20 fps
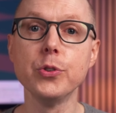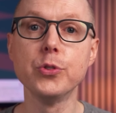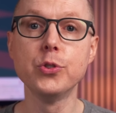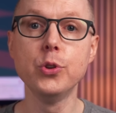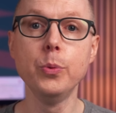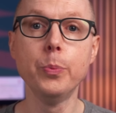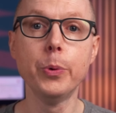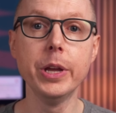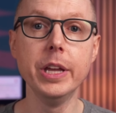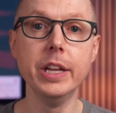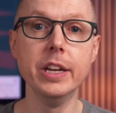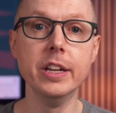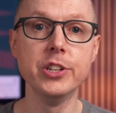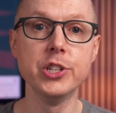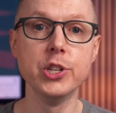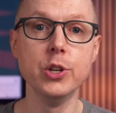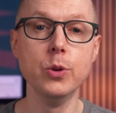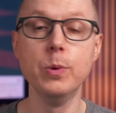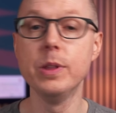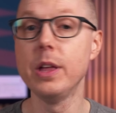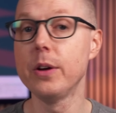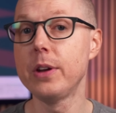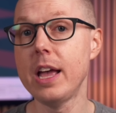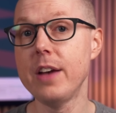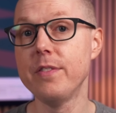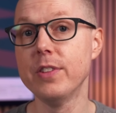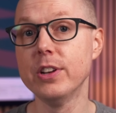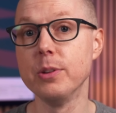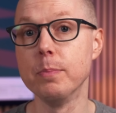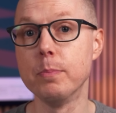the superheat issue without
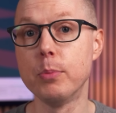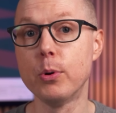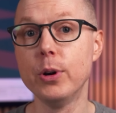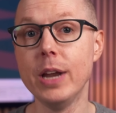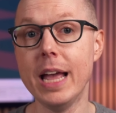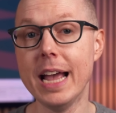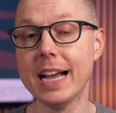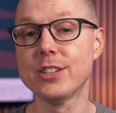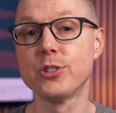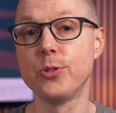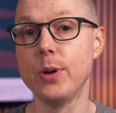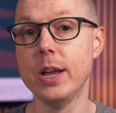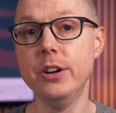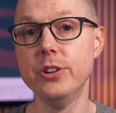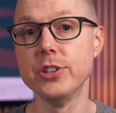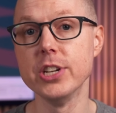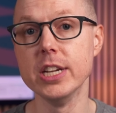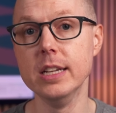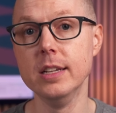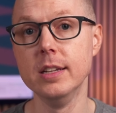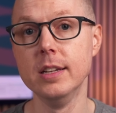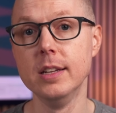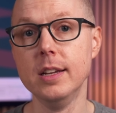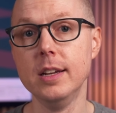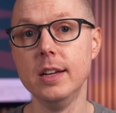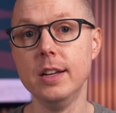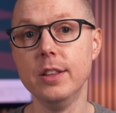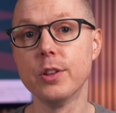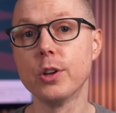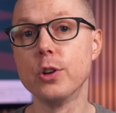having to burn extra energy.
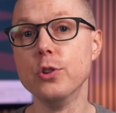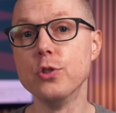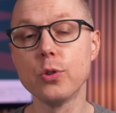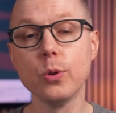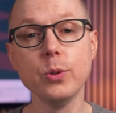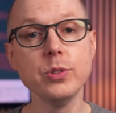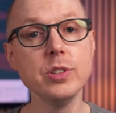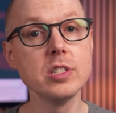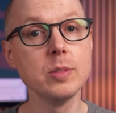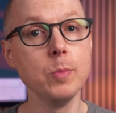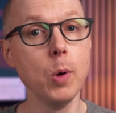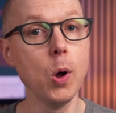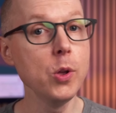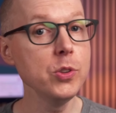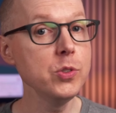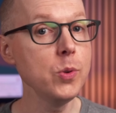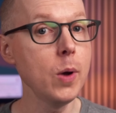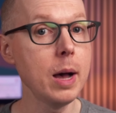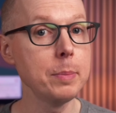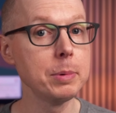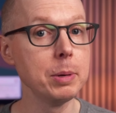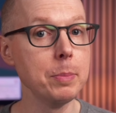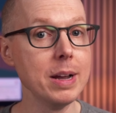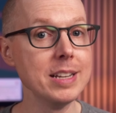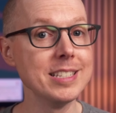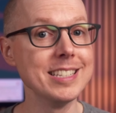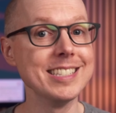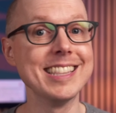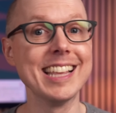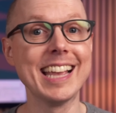The control system also
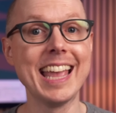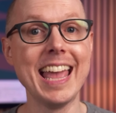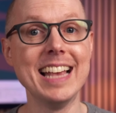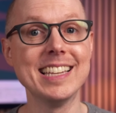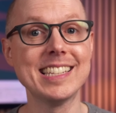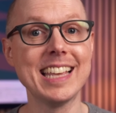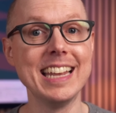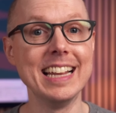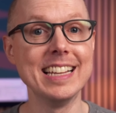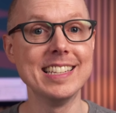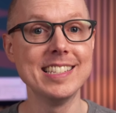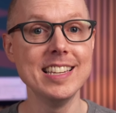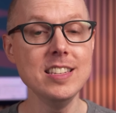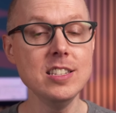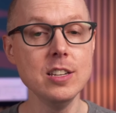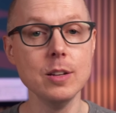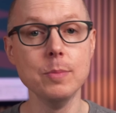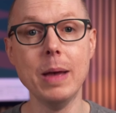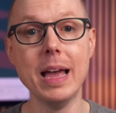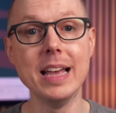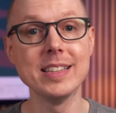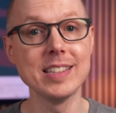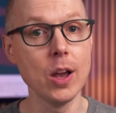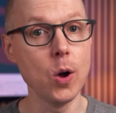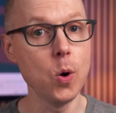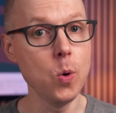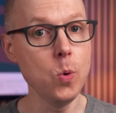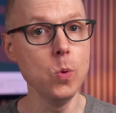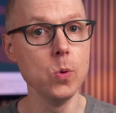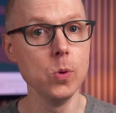optimizes the cascading system as a
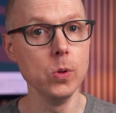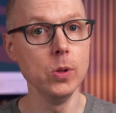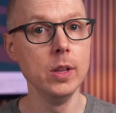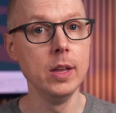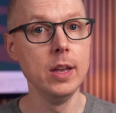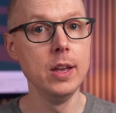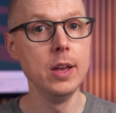whole,